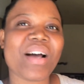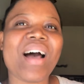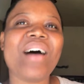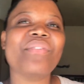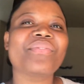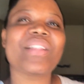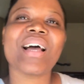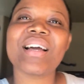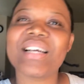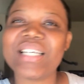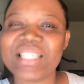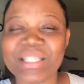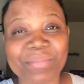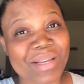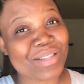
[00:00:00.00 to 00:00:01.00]
after
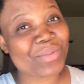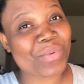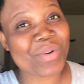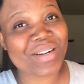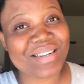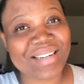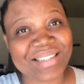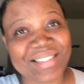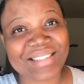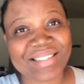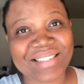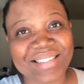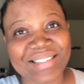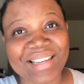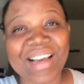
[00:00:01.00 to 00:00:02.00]
Christmas, what
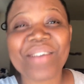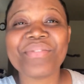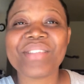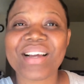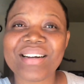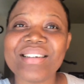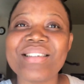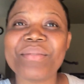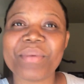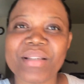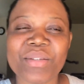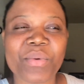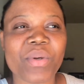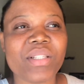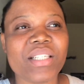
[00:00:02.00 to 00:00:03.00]
next? After
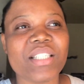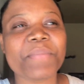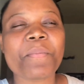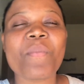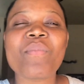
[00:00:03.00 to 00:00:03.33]
Christmas, what next?